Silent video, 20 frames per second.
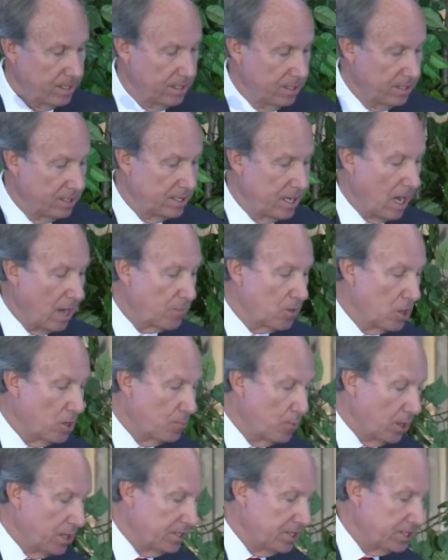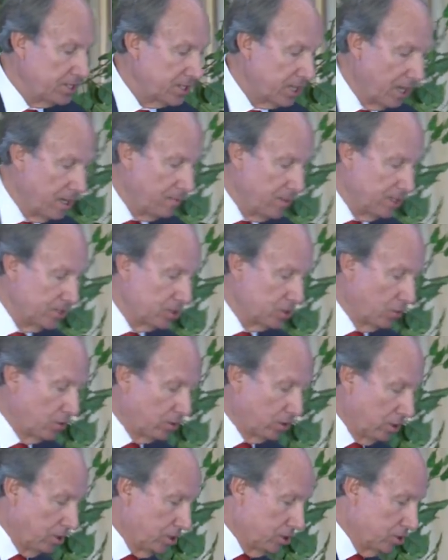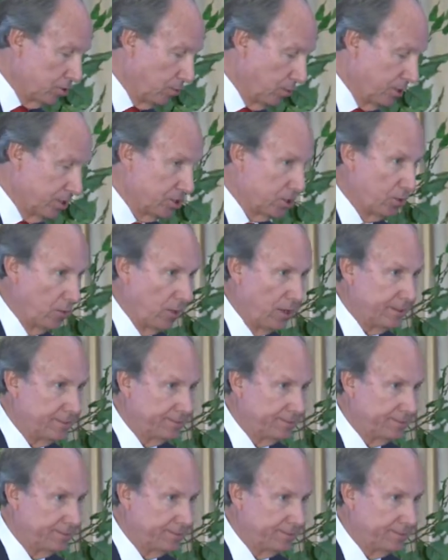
Now I'm going to bring these comments to a close with a story.